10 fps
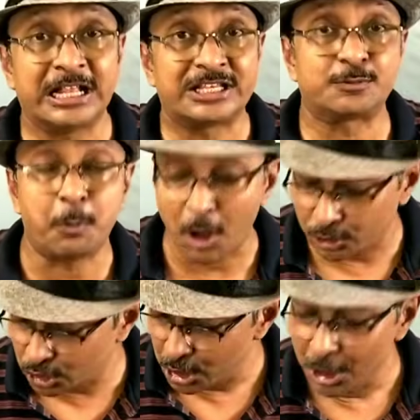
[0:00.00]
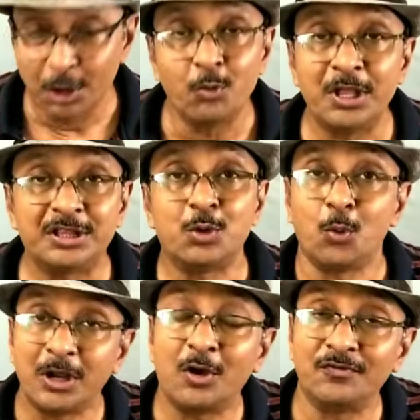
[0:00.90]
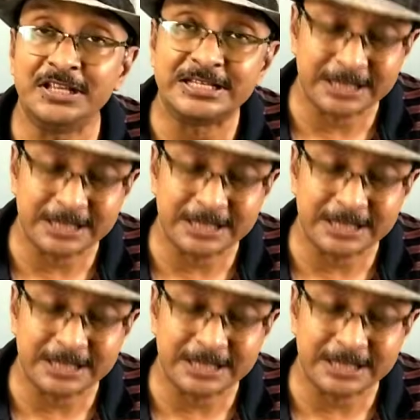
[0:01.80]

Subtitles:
that spot with one of these